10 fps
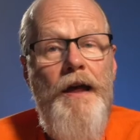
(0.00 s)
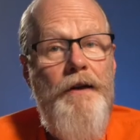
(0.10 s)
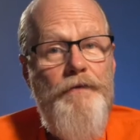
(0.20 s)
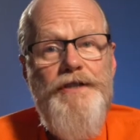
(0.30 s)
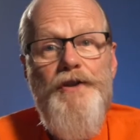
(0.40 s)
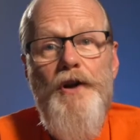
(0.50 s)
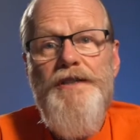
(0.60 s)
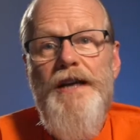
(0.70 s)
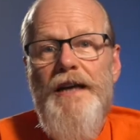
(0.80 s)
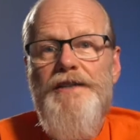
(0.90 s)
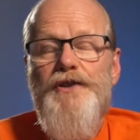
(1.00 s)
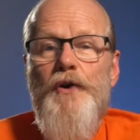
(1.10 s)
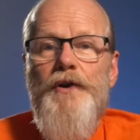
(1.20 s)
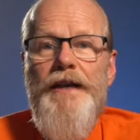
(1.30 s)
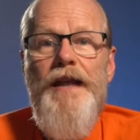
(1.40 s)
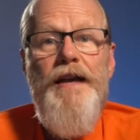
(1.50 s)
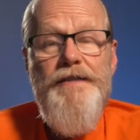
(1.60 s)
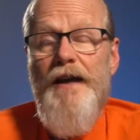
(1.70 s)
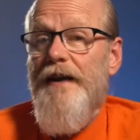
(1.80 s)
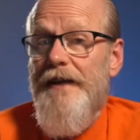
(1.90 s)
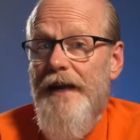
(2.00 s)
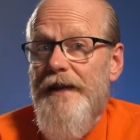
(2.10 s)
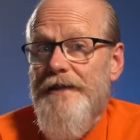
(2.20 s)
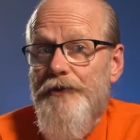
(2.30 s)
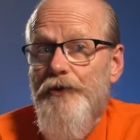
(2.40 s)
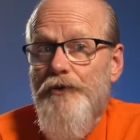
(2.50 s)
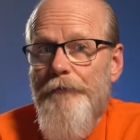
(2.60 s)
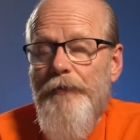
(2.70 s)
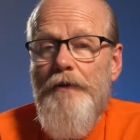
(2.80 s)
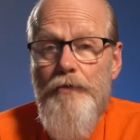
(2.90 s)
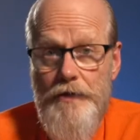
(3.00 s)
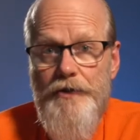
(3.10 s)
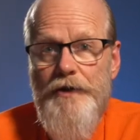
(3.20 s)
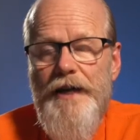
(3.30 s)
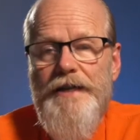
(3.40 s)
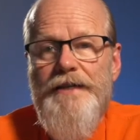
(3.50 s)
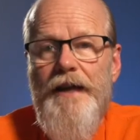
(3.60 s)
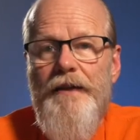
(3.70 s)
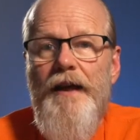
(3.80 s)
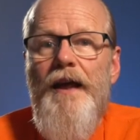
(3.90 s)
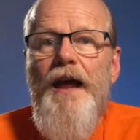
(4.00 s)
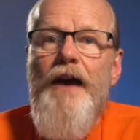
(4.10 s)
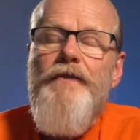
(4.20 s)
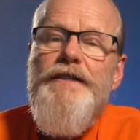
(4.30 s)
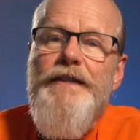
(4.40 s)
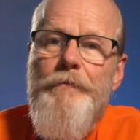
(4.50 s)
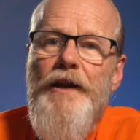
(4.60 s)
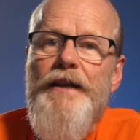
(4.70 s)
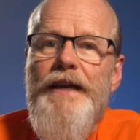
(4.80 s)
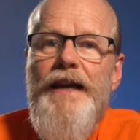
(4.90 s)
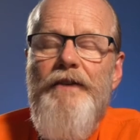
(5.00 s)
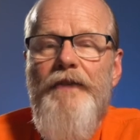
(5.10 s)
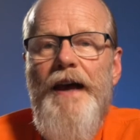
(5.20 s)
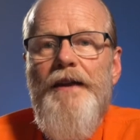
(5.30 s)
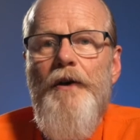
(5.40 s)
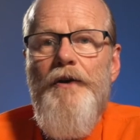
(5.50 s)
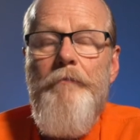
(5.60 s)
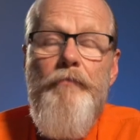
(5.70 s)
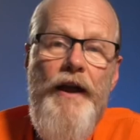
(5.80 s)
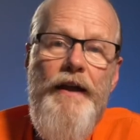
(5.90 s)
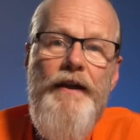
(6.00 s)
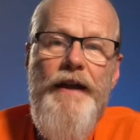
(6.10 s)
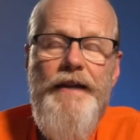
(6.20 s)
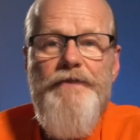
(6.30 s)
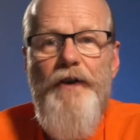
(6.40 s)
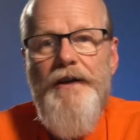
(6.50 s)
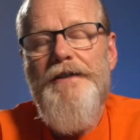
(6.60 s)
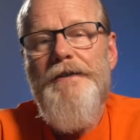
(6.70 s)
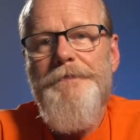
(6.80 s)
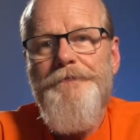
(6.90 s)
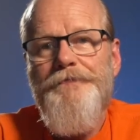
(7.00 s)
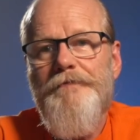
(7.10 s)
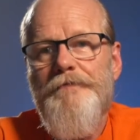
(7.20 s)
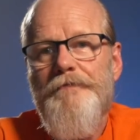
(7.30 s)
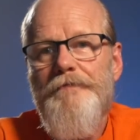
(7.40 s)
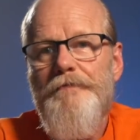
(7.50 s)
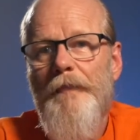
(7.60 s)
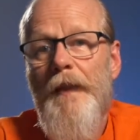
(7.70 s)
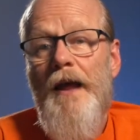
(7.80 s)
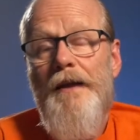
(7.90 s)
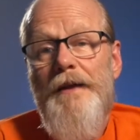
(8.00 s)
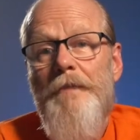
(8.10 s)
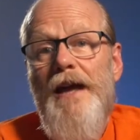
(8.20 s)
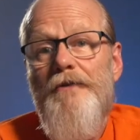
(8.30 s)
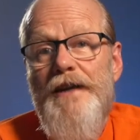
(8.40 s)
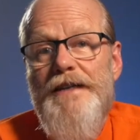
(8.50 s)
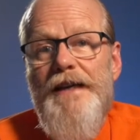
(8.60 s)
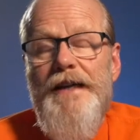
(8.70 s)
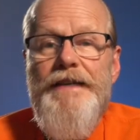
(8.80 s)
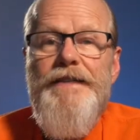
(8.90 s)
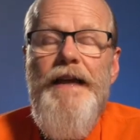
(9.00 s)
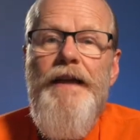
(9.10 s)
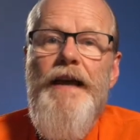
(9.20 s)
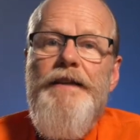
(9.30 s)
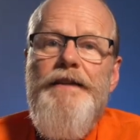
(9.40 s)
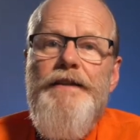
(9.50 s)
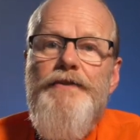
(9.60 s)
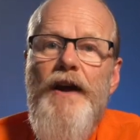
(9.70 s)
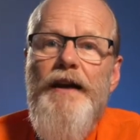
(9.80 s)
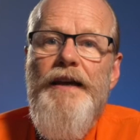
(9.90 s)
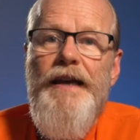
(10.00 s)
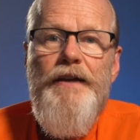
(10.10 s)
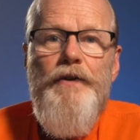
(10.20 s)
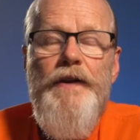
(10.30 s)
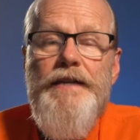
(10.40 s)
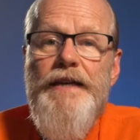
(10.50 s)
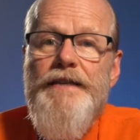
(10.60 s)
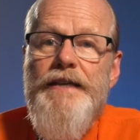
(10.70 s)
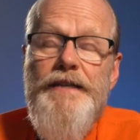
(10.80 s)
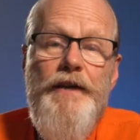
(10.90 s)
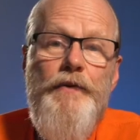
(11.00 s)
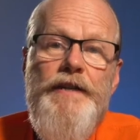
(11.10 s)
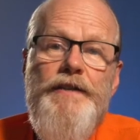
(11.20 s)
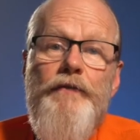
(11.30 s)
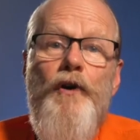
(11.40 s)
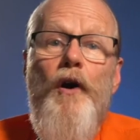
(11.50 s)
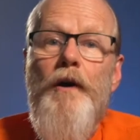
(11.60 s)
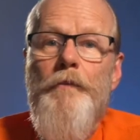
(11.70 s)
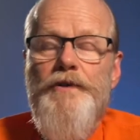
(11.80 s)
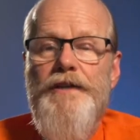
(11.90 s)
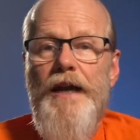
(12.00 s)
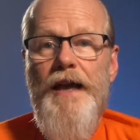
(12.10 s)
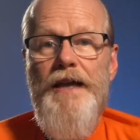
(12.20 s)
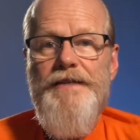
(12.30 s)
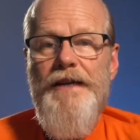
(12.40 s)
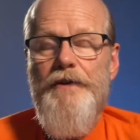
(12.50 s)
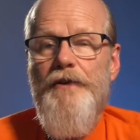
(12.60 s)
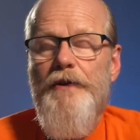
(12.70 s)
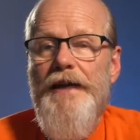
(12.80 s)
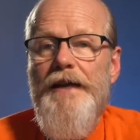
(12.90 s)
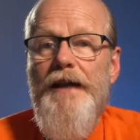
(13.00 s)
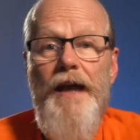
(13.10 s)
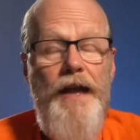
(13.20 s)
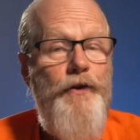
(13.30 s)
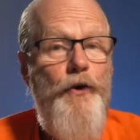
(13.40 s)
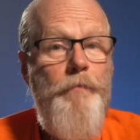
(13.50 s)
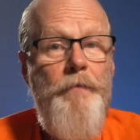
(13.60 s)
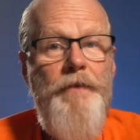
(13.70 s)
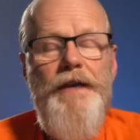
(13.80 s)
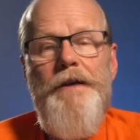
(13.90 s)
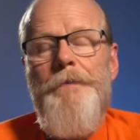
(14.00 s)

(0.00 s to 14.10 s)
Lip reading: Research has shown that psychedelics too, to a certain extent, have a stimulating effect on the brain and its function. The main reason is that the drug increases the secretion of hormones like serotonin and dopamine.